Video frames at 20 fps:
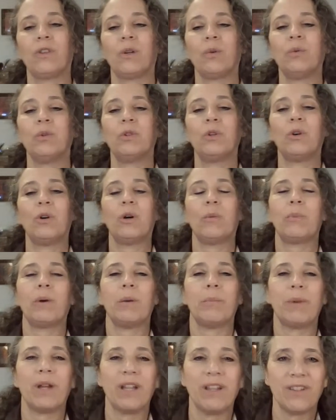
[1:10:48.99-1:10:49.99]
that will go up
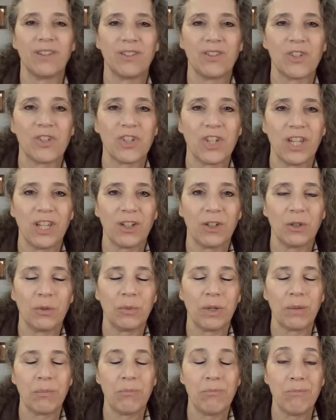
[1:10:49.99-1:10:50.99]
on my other channel,
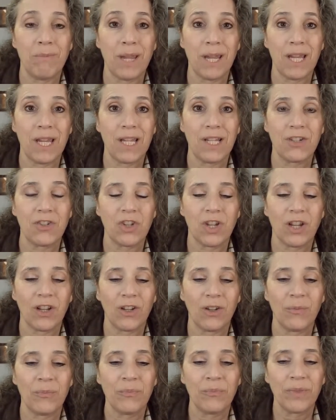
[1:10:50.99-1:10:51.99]
my main channel.